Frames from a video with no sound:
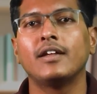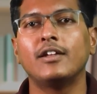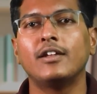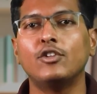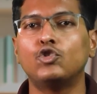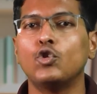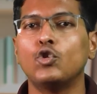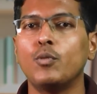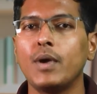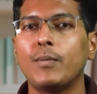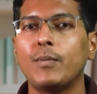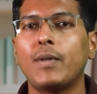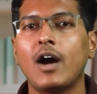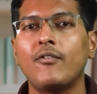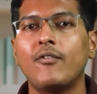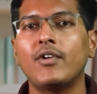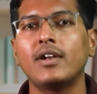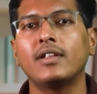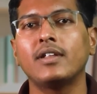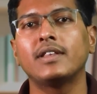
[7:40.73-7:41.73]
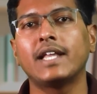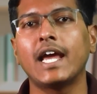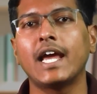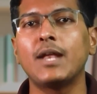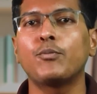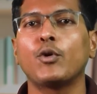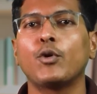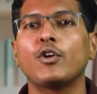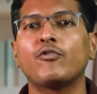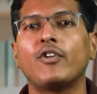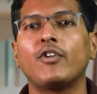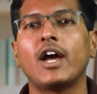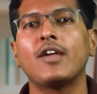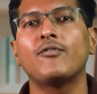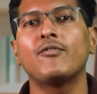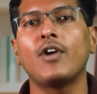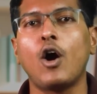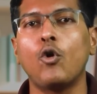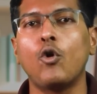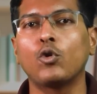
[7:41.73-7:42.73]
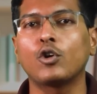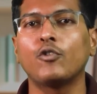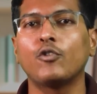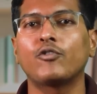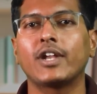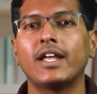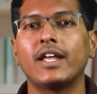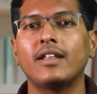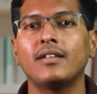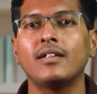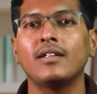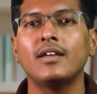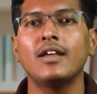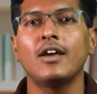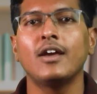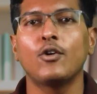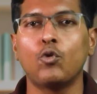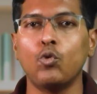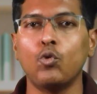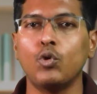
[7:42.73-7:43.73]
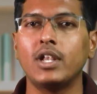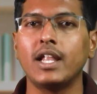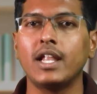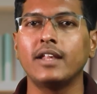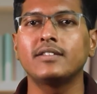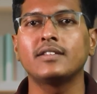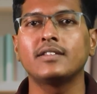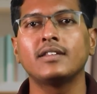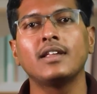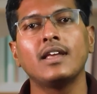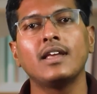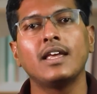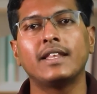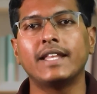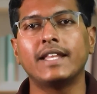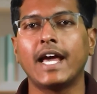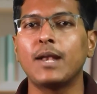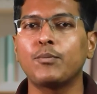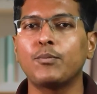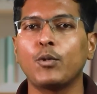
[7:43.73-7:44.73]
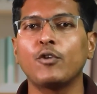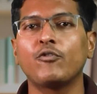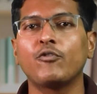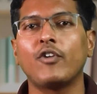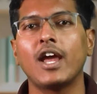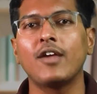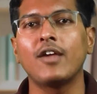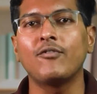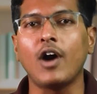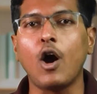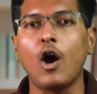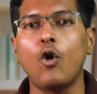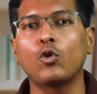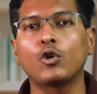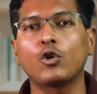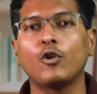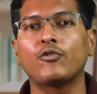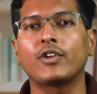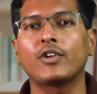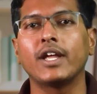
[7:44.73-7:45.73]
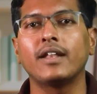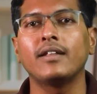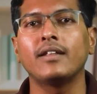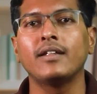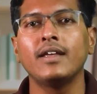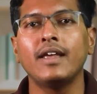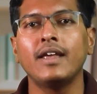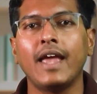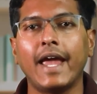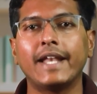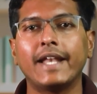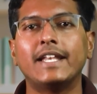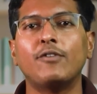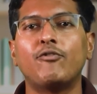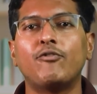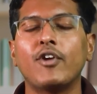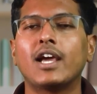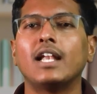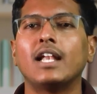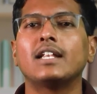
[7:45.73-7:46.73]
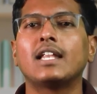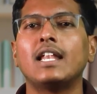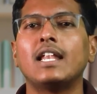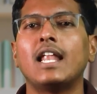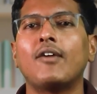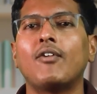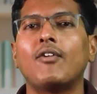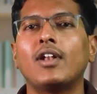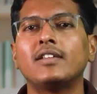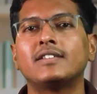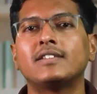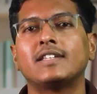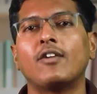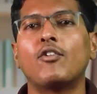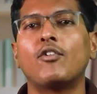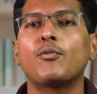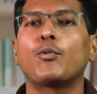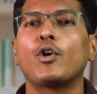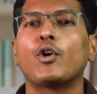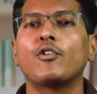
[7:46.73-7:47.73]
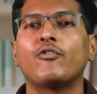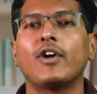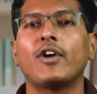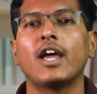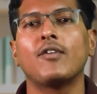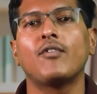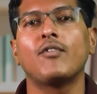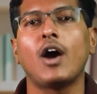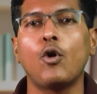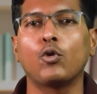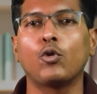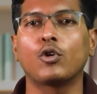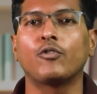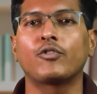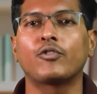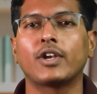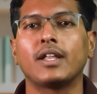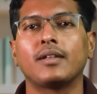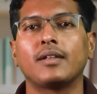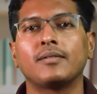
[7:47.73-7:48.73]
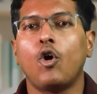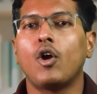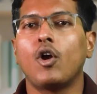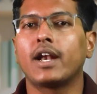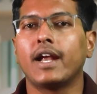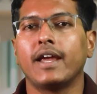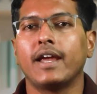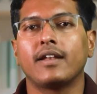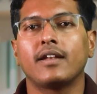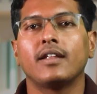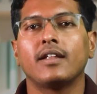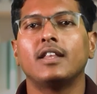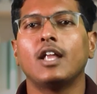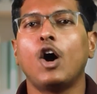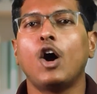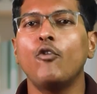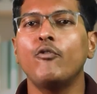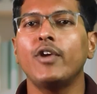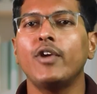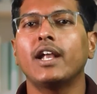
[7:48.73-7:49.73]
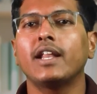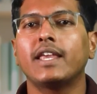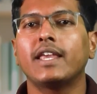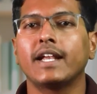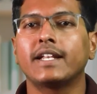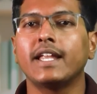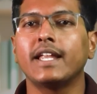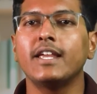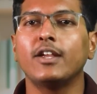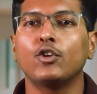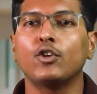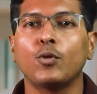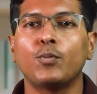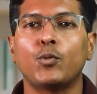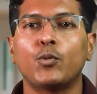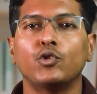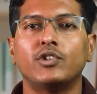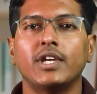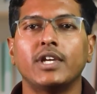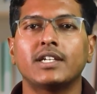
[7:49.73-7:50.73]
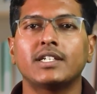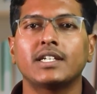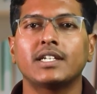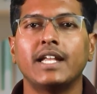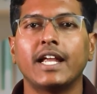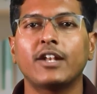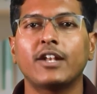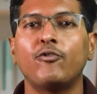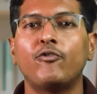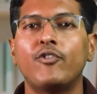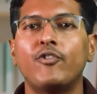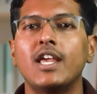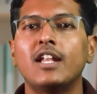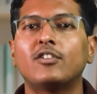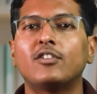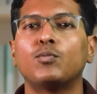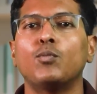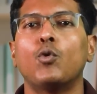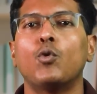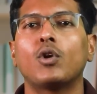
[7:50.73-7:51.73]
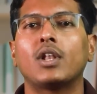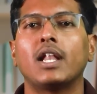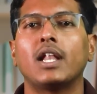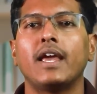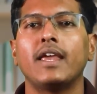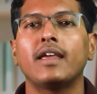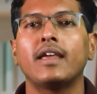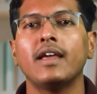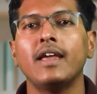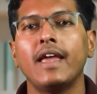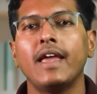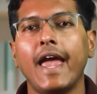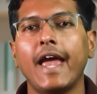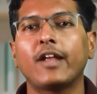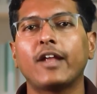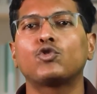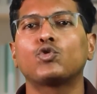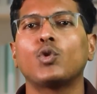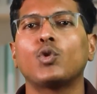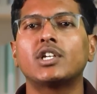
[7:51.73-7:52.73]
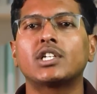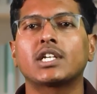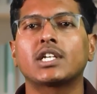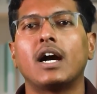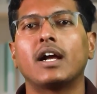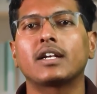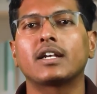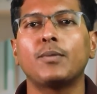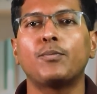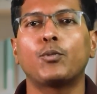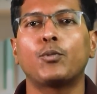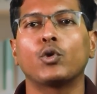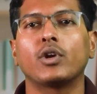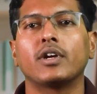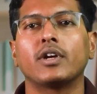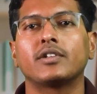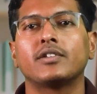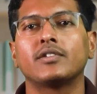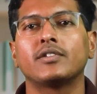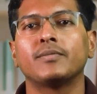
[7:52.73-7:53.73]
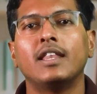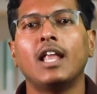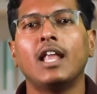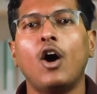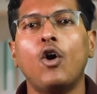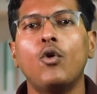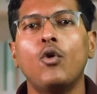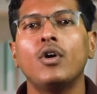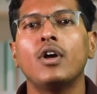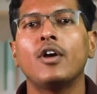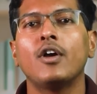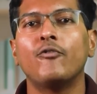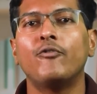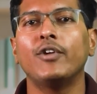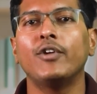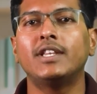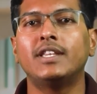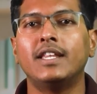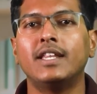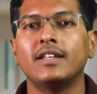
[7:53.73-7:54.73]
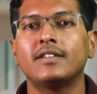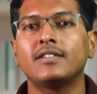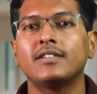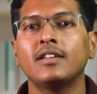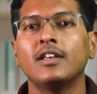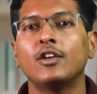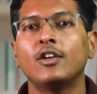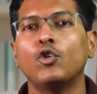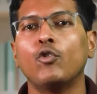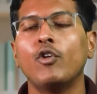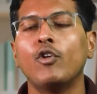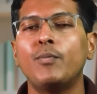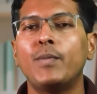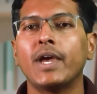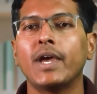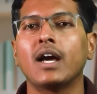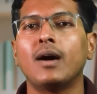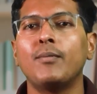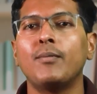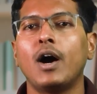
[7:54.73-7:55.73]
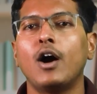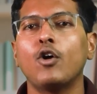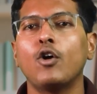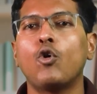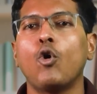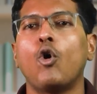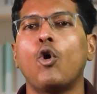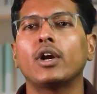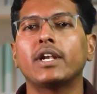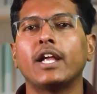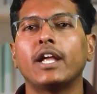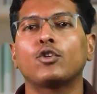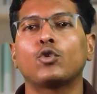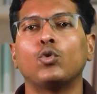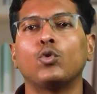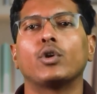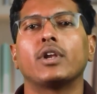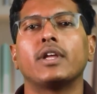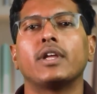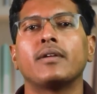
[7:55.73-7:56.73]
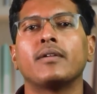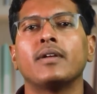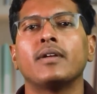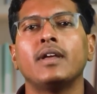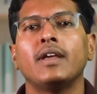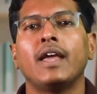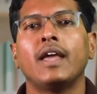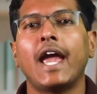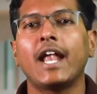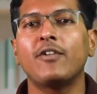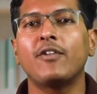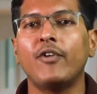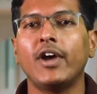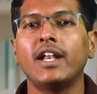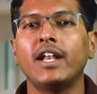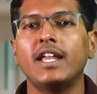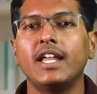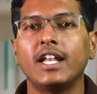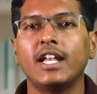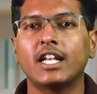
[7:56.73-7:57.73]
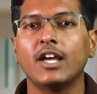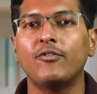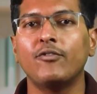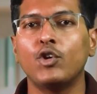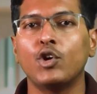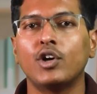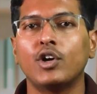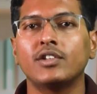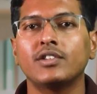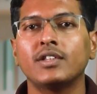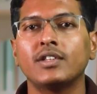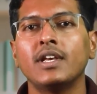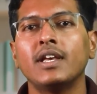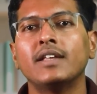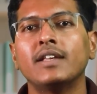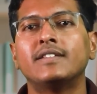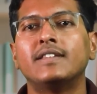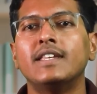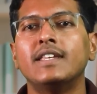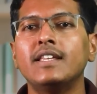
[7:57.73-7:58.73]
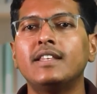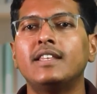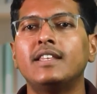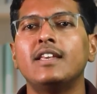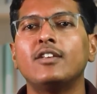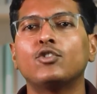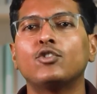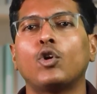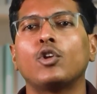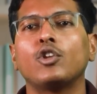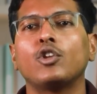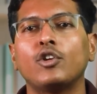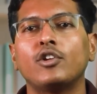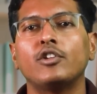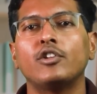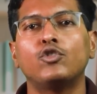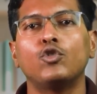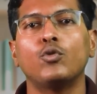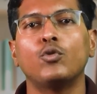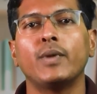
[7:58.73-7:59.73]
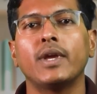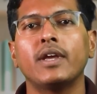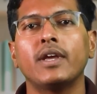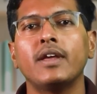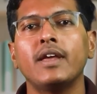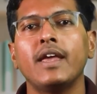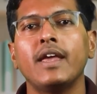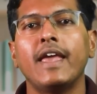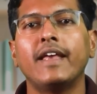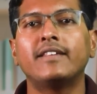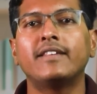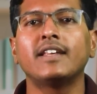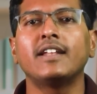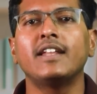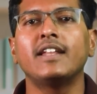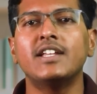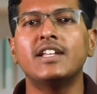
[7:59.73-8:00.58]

resume power 9.5 out of 10, coolness 9.5 out of 10, and difficulty level 7.5 out of 10. All right, now we are getting into projects that feels more like actual startup products. Now, with this, you will become a god at coding. And when interviewers see these on your resume, it's an